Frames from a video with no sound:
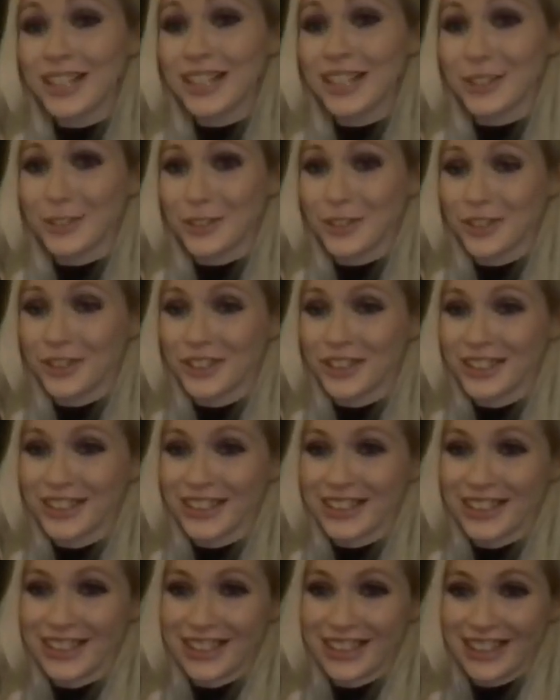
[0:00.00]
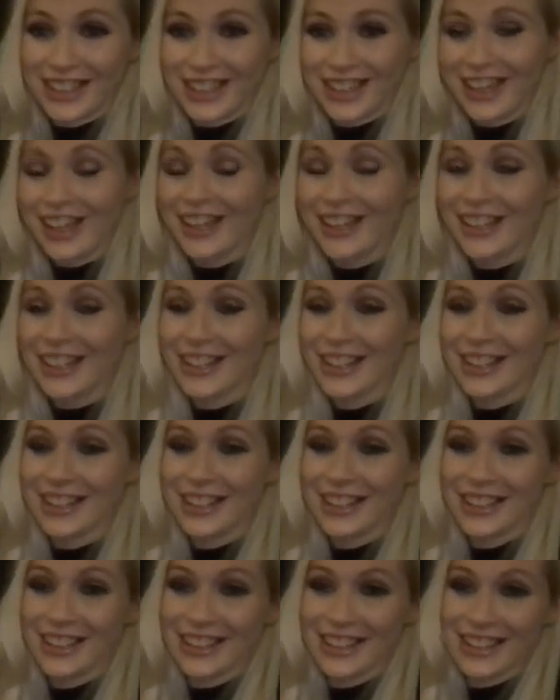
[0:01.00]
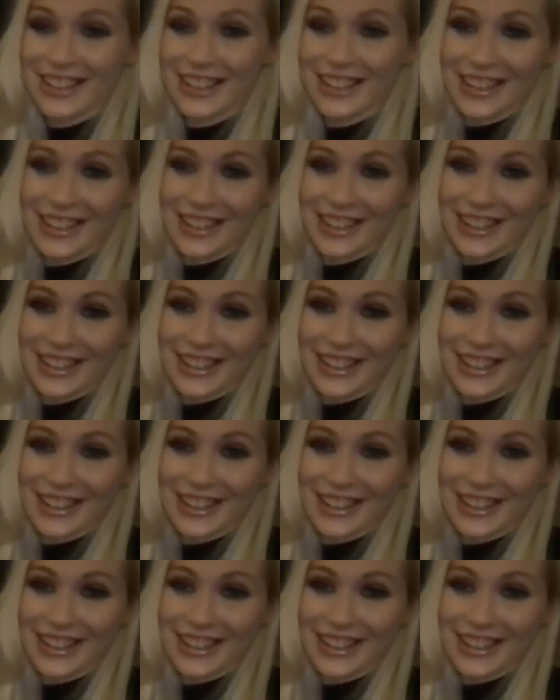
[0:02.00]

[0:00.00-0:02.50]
You've got that, and you've also got a